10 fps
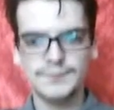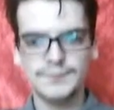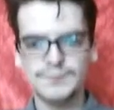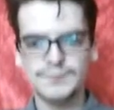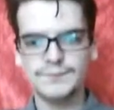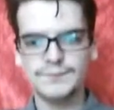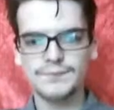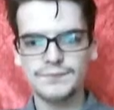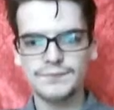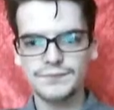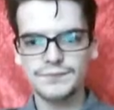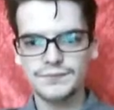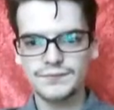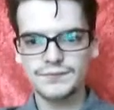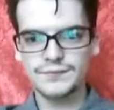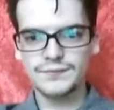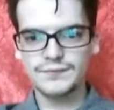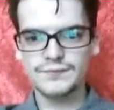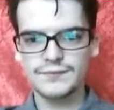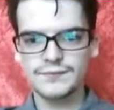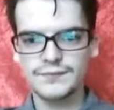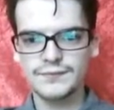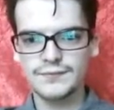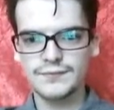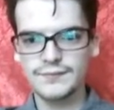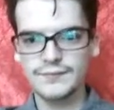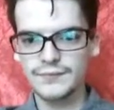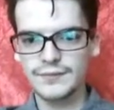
No one is speaking in this clip.